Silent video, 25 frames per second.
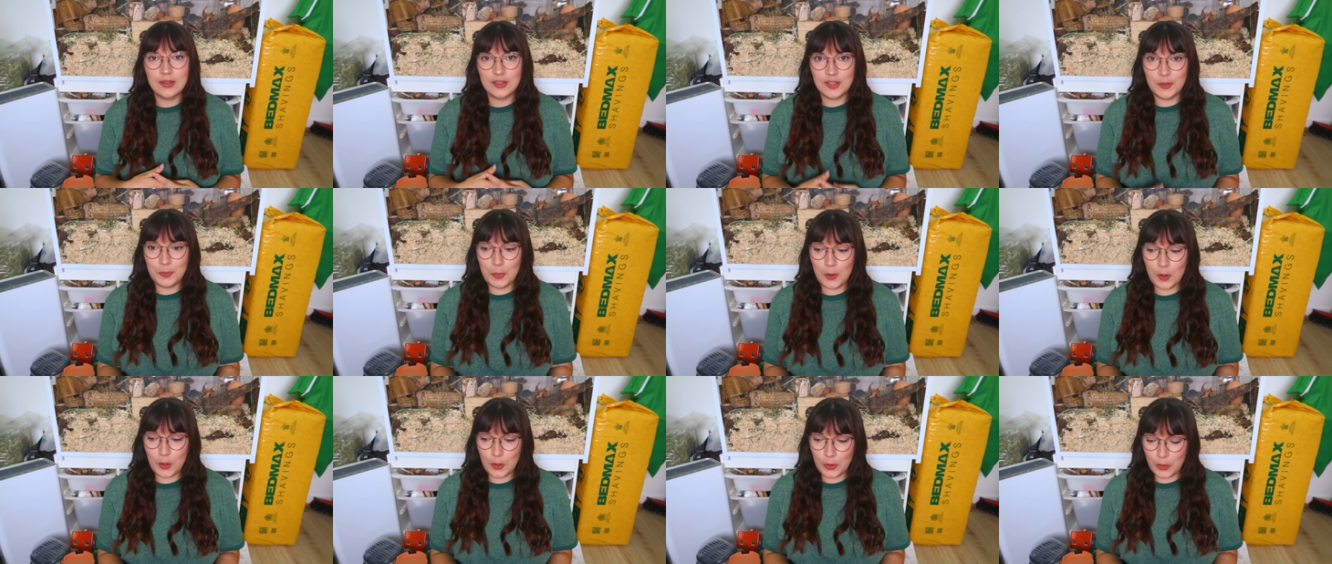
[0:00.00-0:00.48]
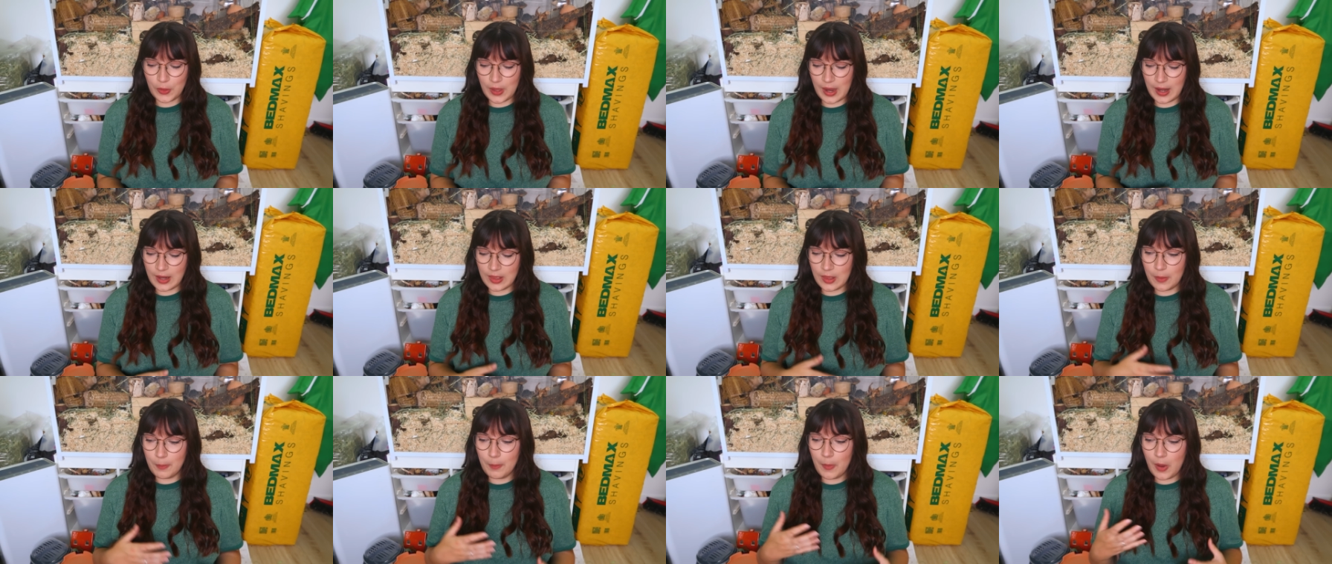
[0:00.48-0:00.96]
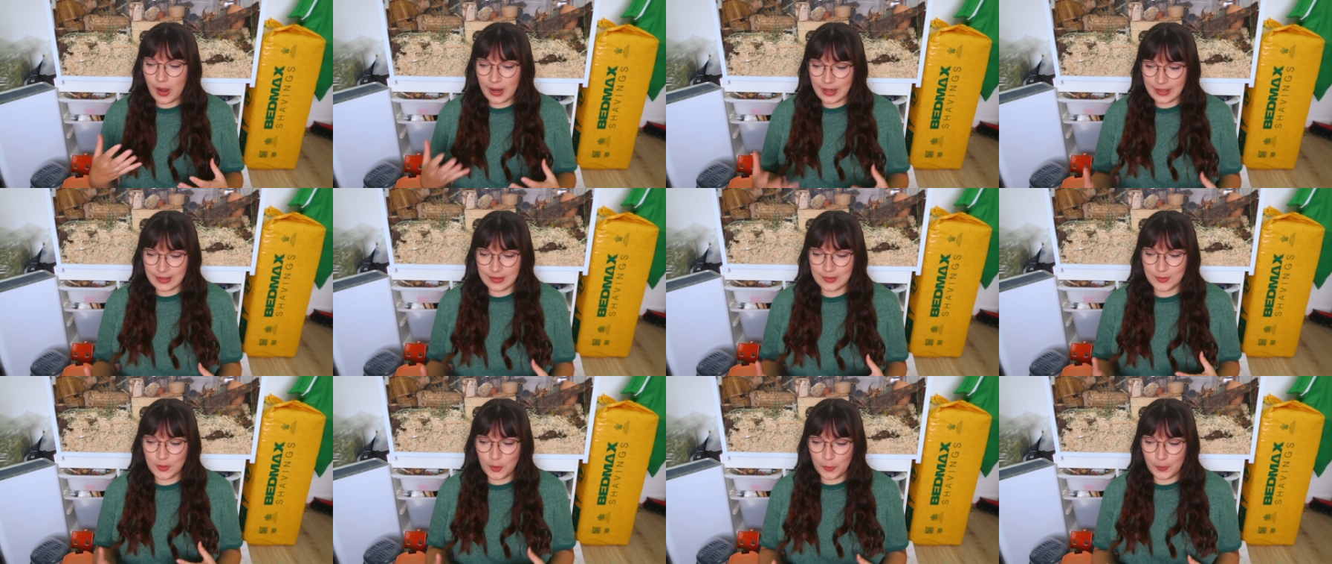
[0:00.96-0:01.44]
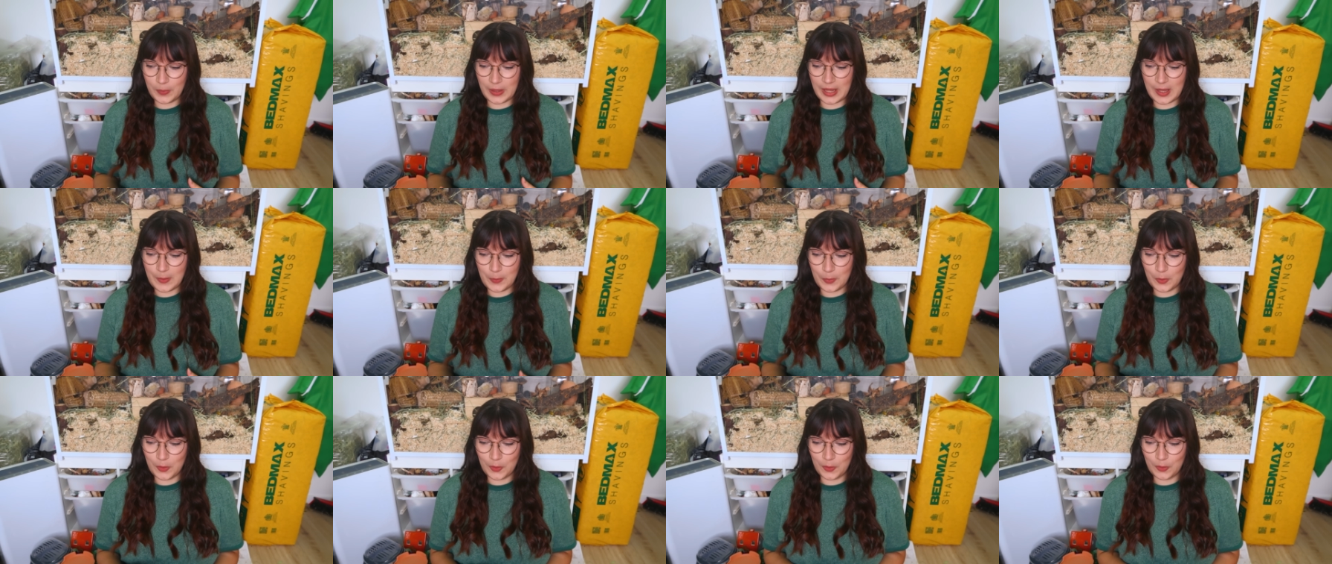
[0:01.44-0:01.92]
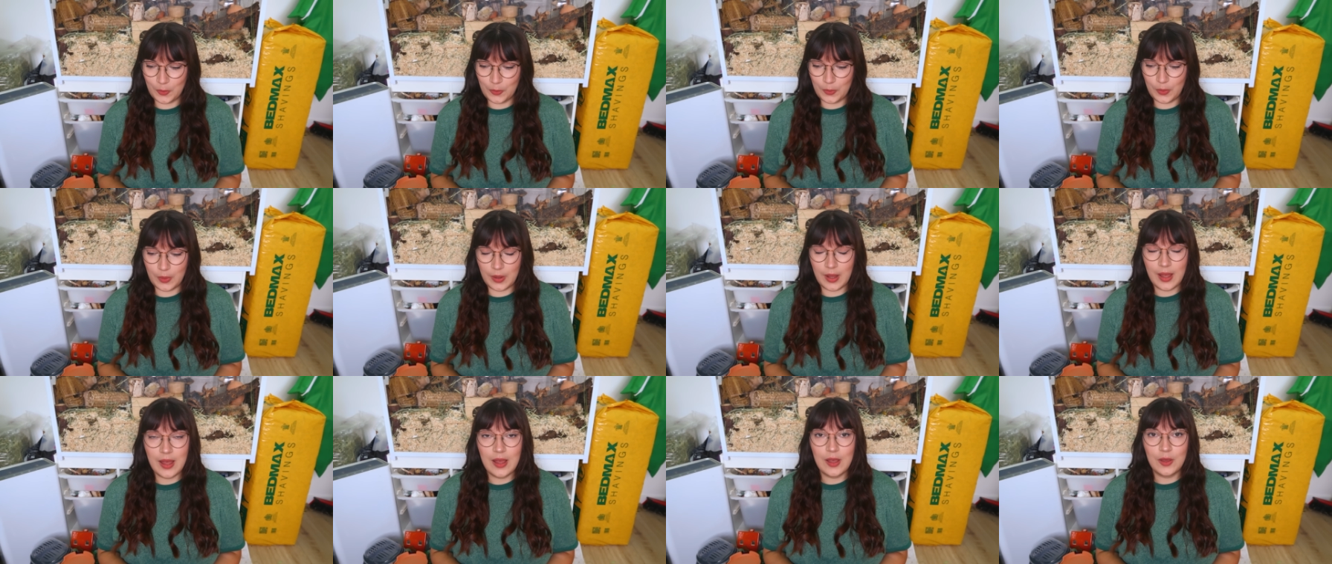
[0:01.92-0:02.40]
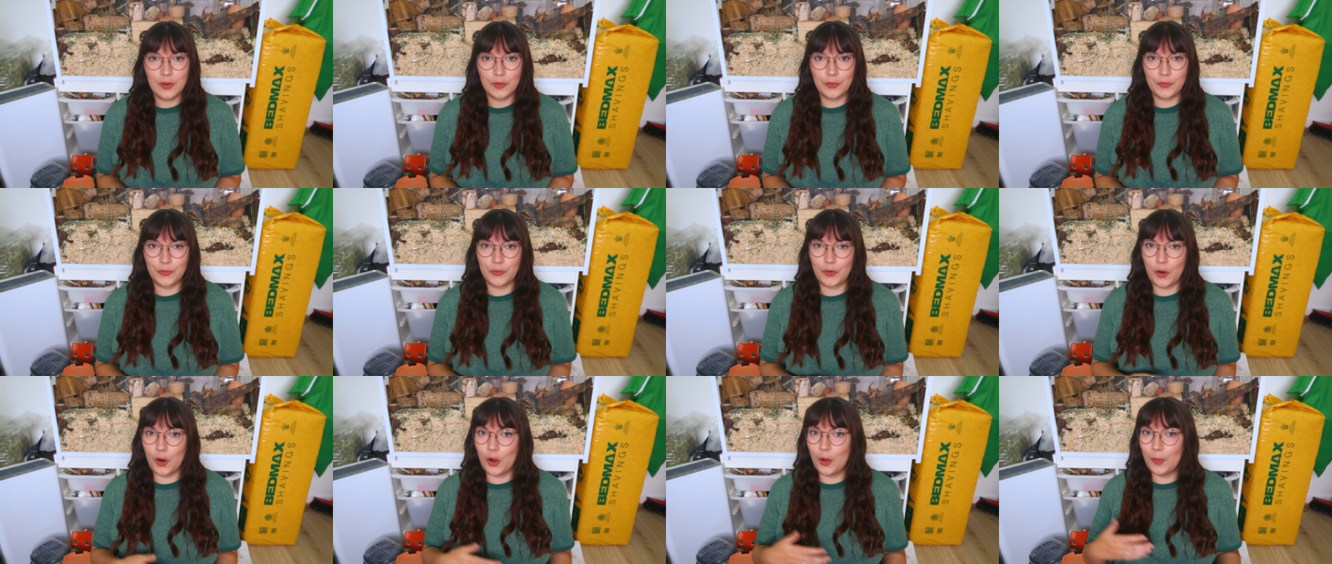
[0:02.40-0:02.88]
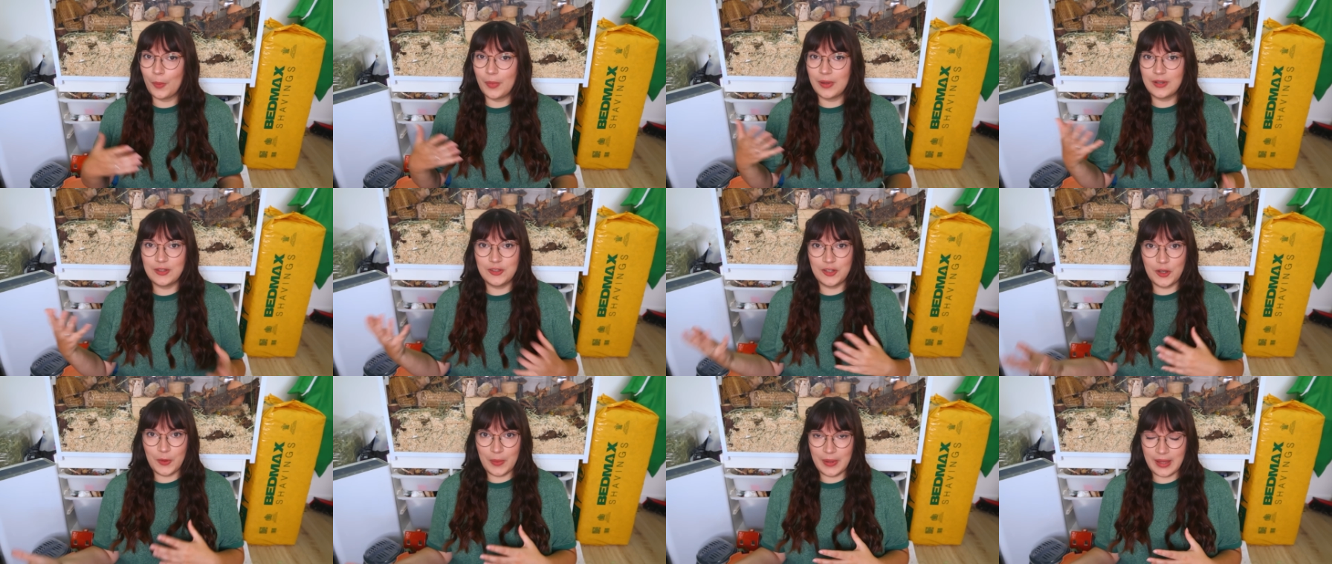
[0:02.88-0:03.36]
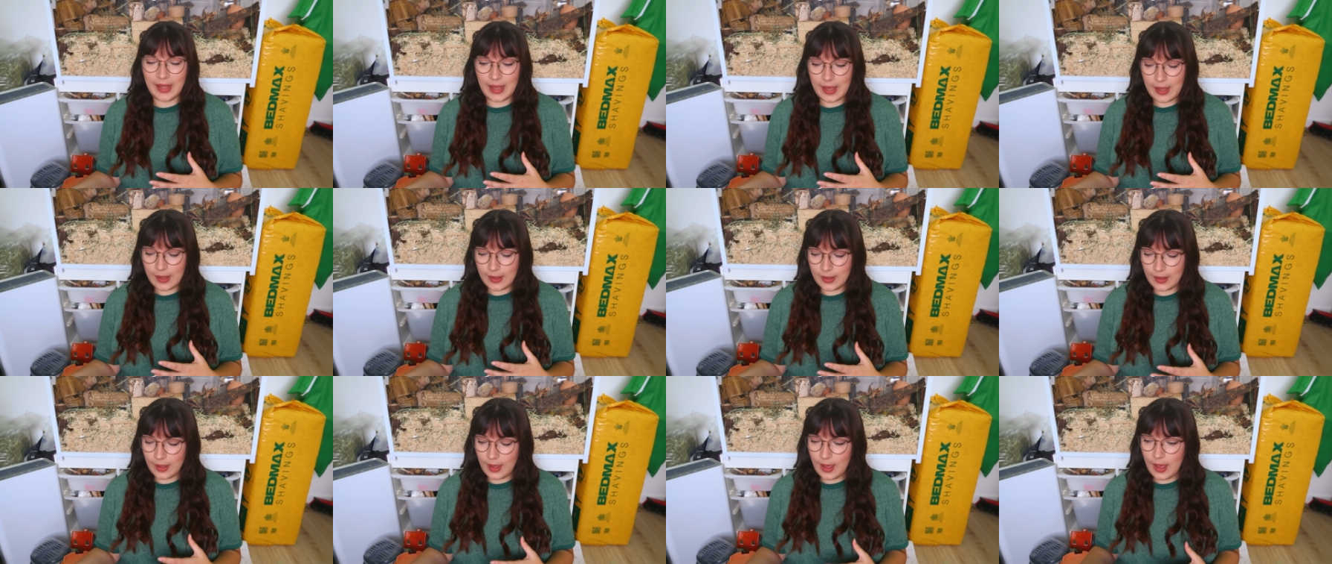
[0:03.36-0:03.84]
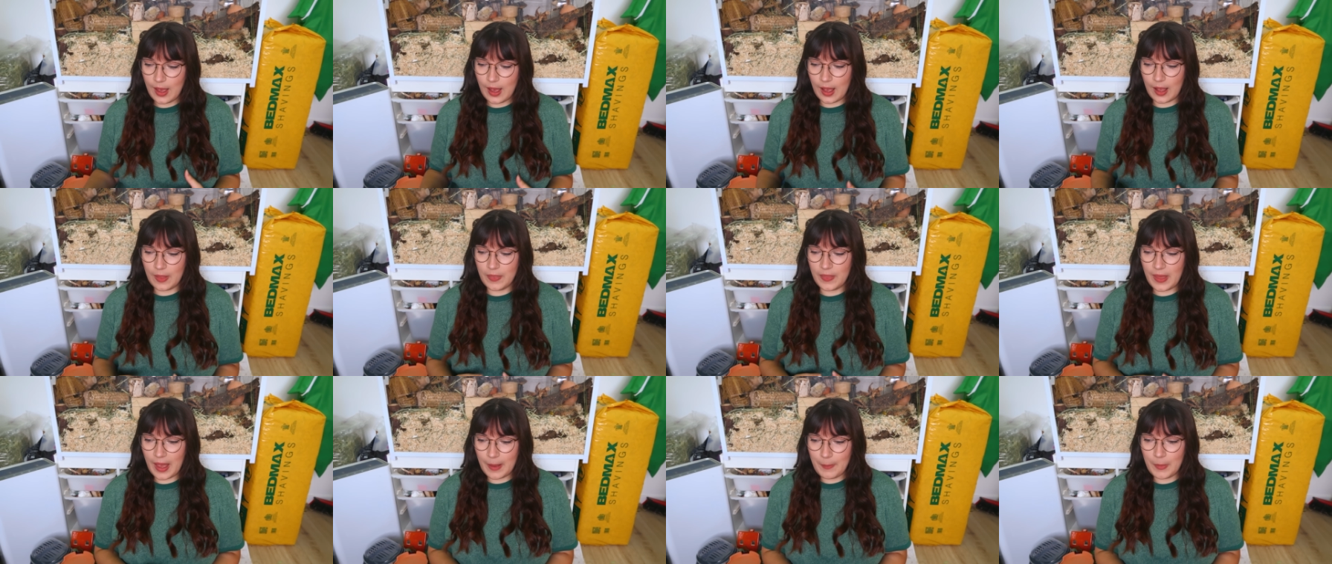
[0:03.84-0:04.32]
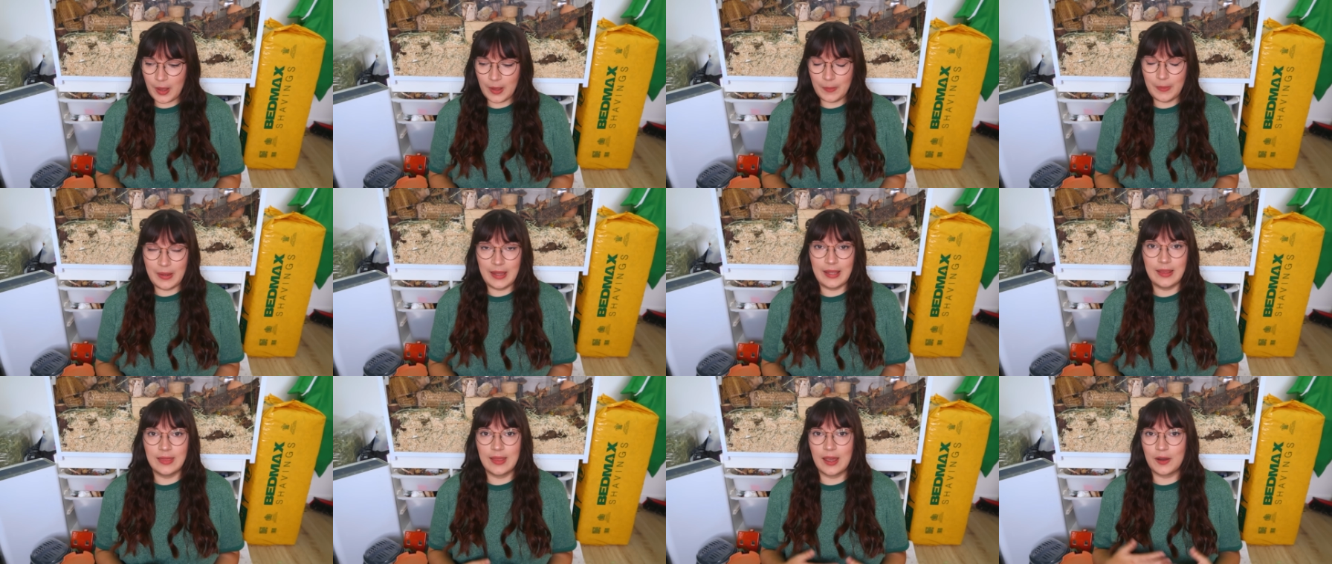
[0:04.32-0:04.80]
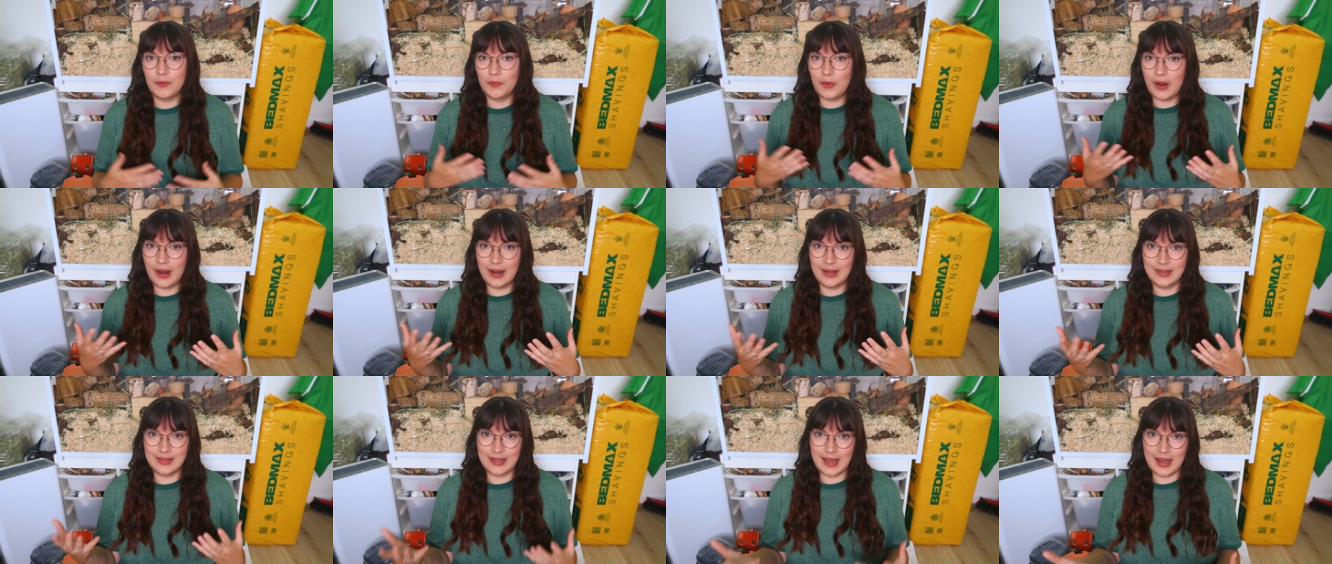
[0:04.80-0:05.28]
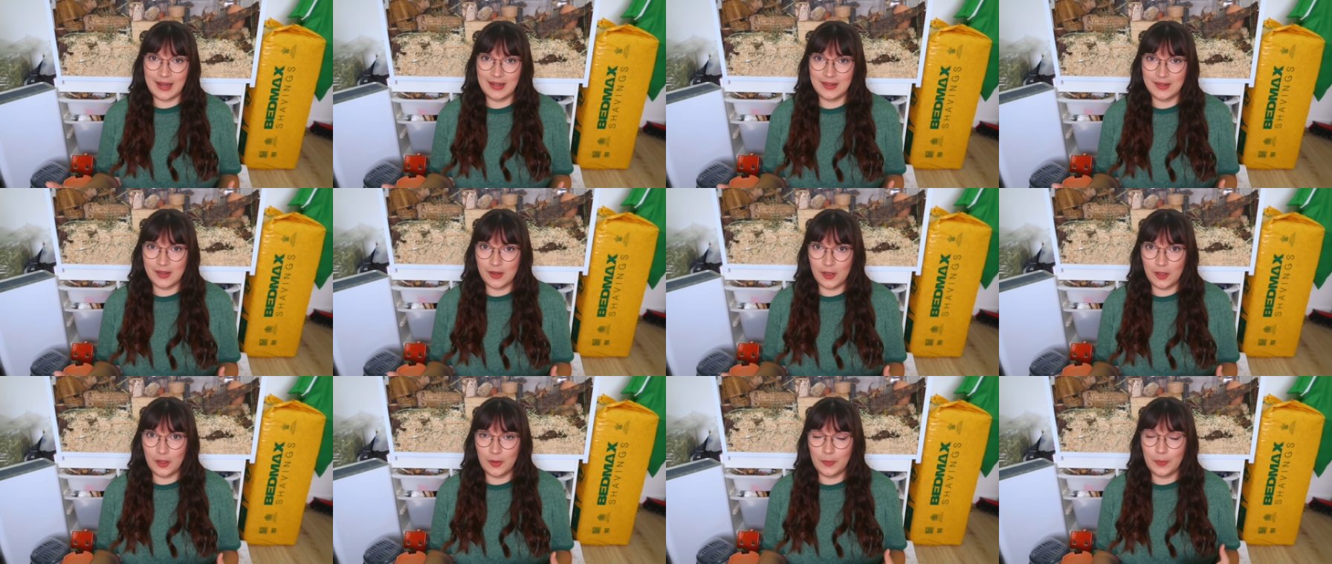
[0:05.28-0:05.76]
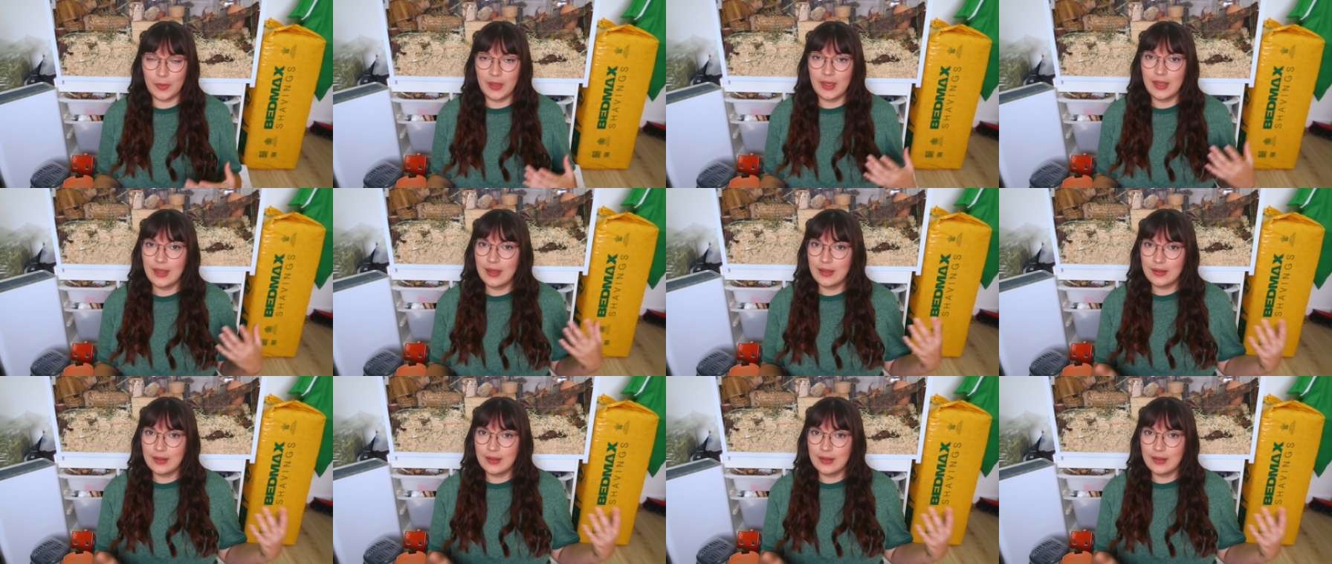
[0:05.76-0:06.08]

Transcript: taboo thing that might stop people from doing it and that might mean their rights end up